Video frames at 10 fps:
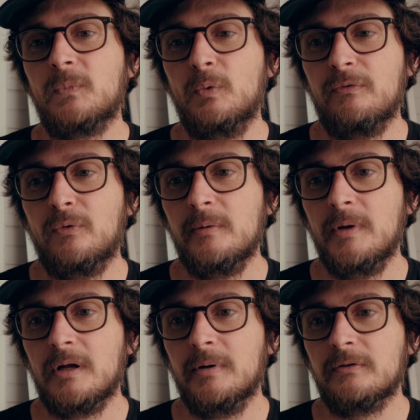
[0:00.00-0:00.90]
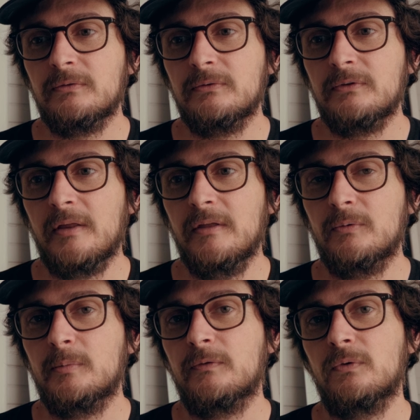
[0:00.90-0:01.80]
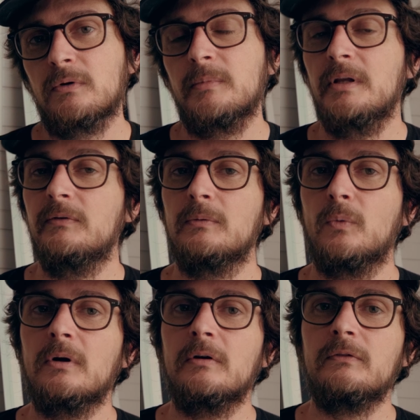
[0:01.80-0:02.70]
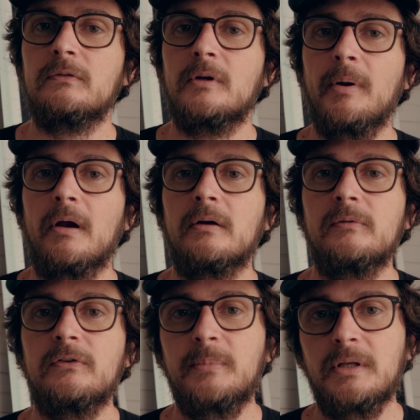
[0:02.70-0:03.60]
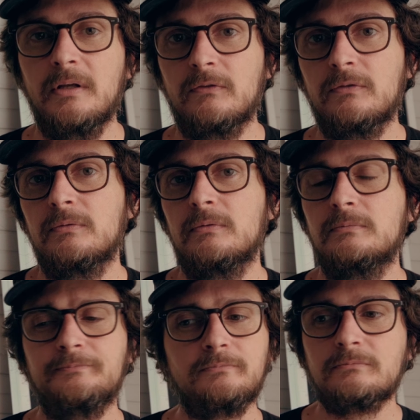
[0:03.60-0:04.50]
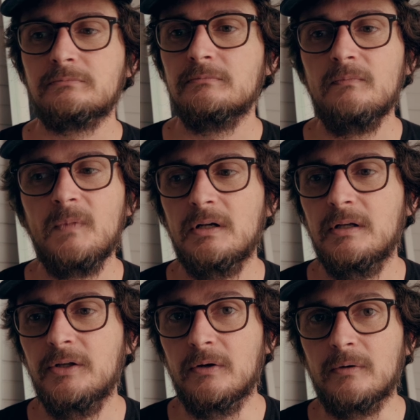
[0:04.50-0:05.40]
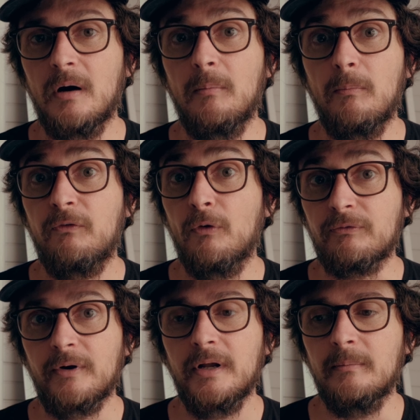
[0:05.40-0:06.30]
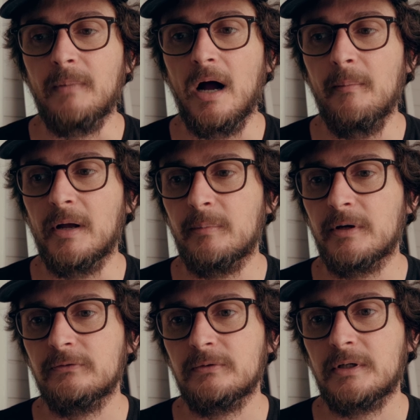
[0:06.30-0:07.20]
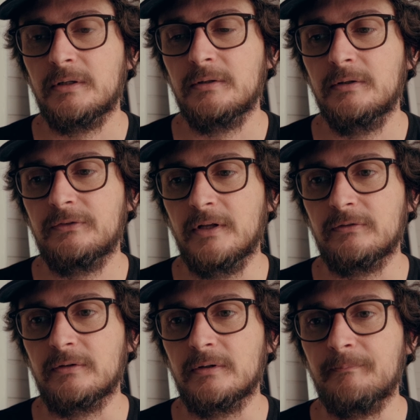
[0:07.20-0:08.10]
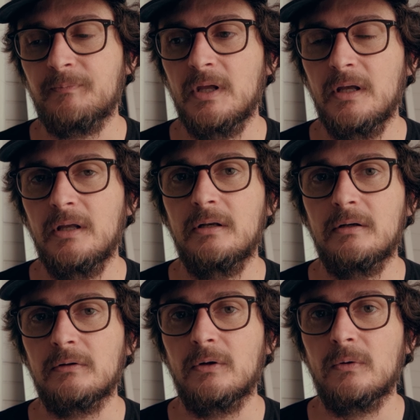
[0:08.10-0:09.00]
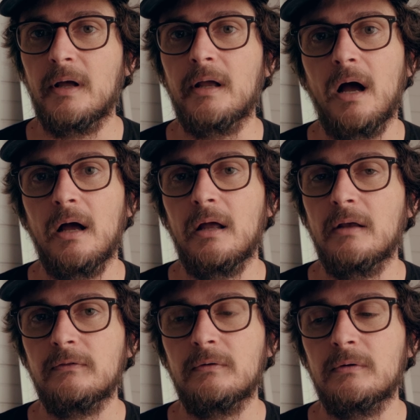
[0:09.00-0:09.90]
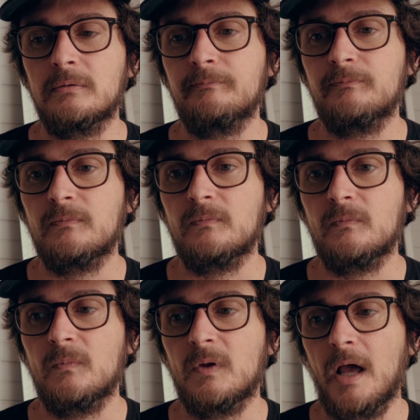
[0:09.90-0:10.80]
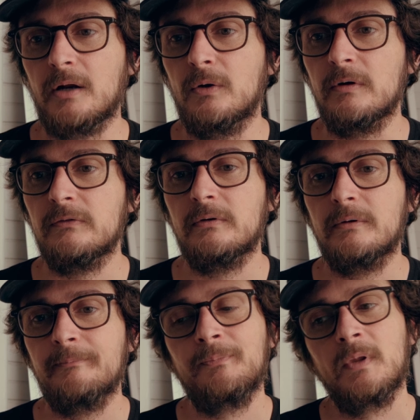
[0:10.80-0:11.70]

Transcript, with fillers: with 40 megapixels, I think, would perform even worse, comparatively speaking, to you know, a um, full frame high megapixel sensor in low light, high ISO category. So